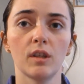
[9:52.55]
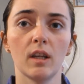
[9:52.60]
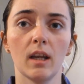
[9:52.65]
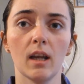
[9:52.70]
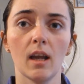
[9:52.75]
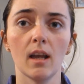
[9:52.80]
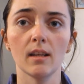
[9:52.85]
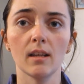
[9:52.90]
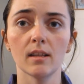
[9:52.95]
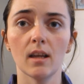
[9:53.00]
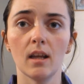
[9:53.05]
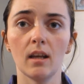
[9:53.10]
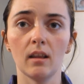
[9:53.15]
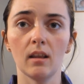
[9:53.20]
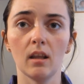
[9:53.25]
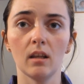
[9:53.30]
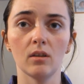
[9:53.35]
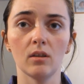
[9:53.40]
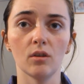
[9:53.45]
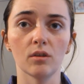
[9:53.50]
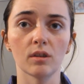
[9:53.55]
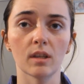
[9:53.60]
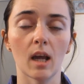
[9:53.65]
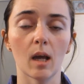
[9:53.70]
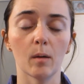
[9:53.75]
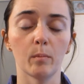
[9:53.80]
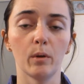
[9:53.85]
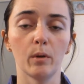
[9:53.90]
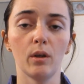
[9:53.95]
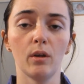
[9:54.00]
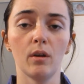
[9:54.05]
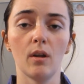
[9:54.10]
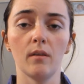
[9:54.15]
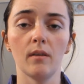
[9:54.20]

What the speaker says: in case anything does happen,